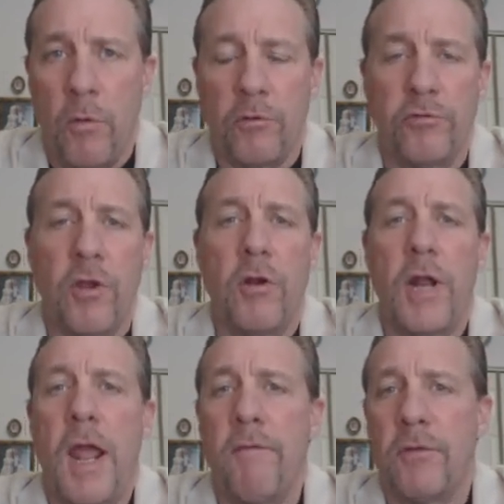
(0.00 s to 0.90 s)
or
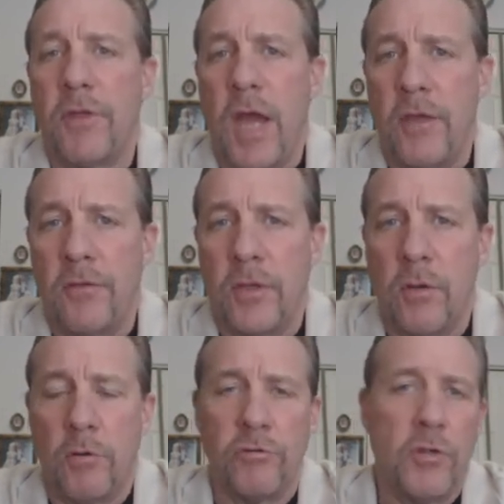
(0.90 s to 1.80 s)
start
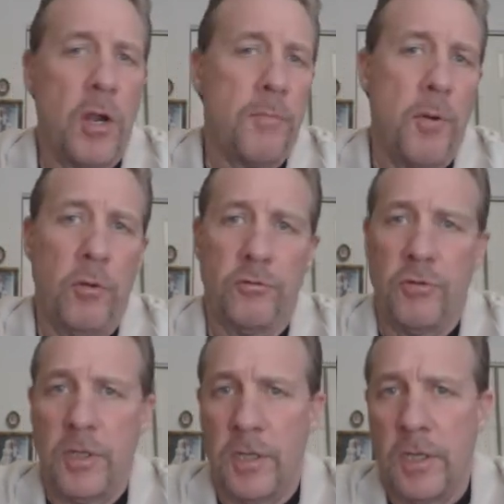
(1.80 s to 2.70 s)
advertising or start
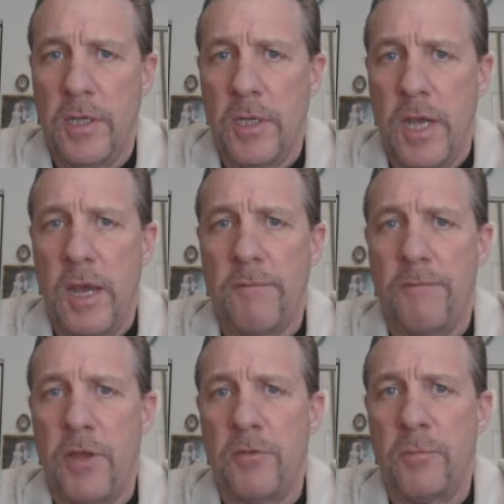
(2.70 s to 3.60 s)
posting
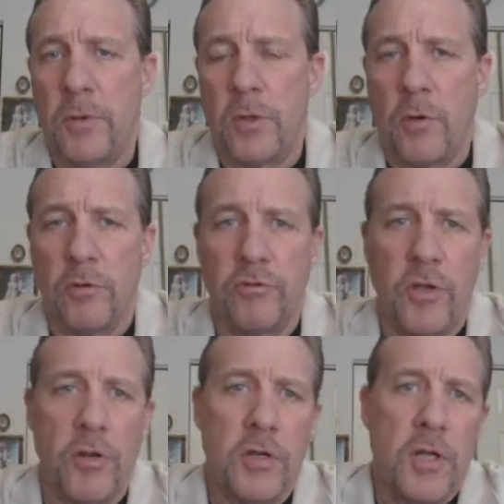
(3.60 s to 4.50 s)
on Facebook or
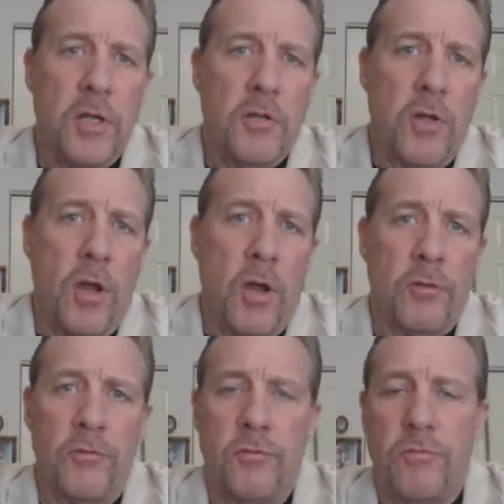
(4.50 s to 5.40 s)
start
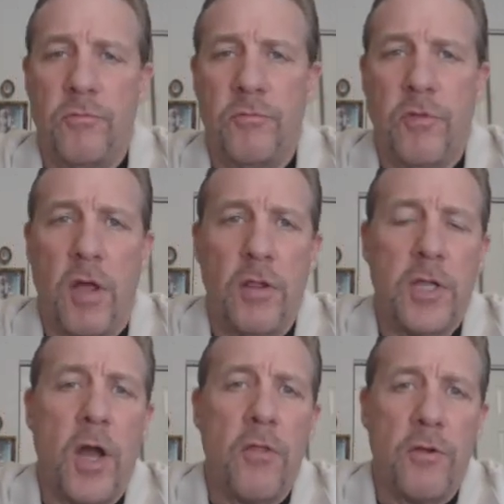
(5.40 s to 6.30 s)

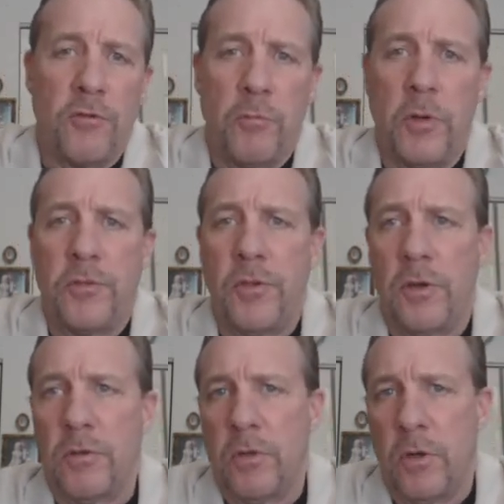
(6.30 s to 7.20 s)
telling others what
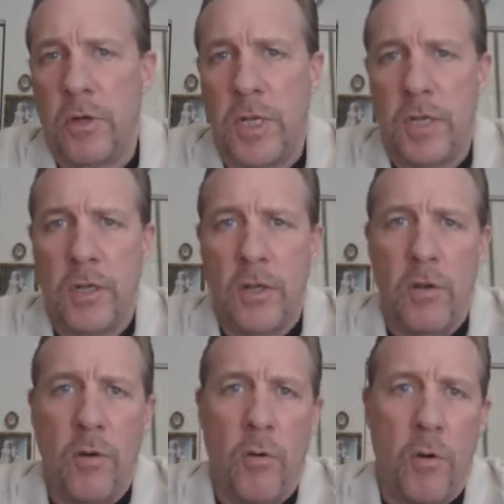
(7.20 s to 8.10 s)
they're learning,
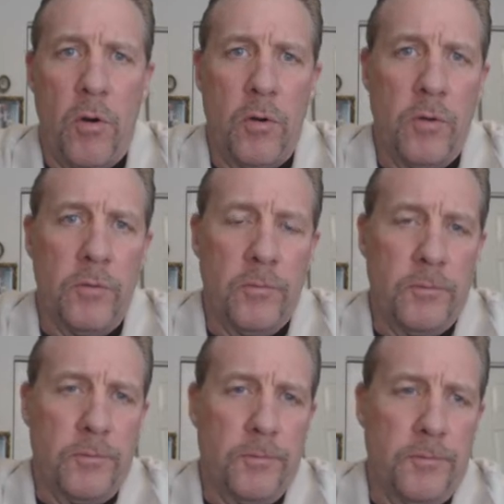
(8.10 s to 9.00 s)
or
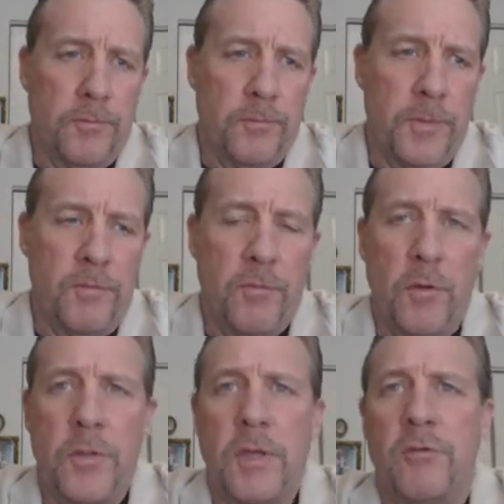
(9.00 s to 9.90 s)

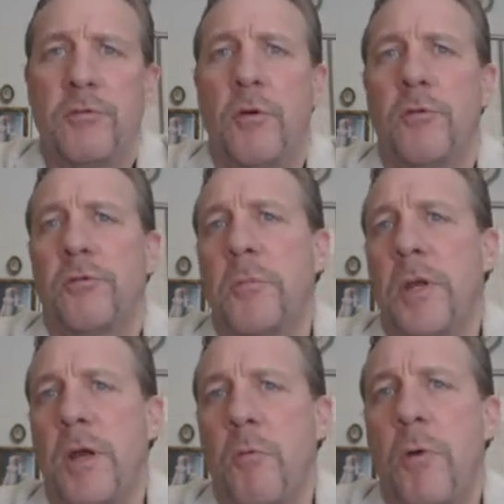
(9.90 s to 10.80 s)
before they show
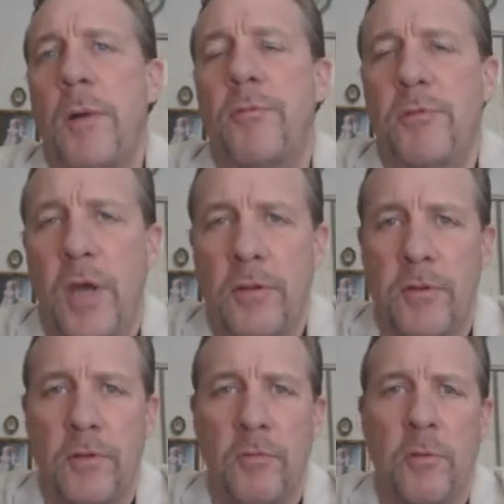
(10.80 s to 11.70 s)
somebody a
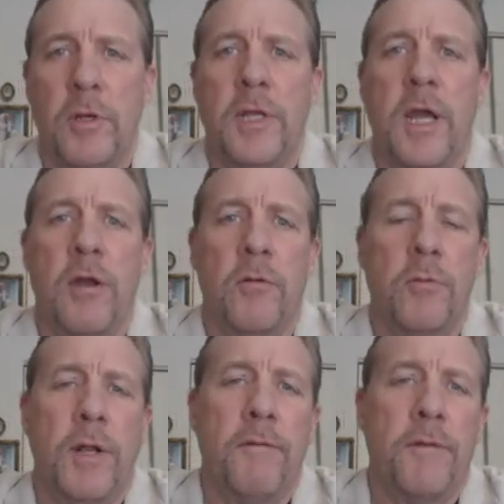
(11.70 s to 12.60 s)
website that they're working on
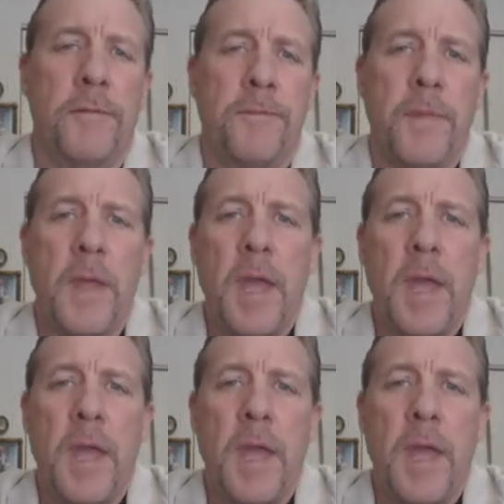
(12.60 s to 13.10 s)
or whatever.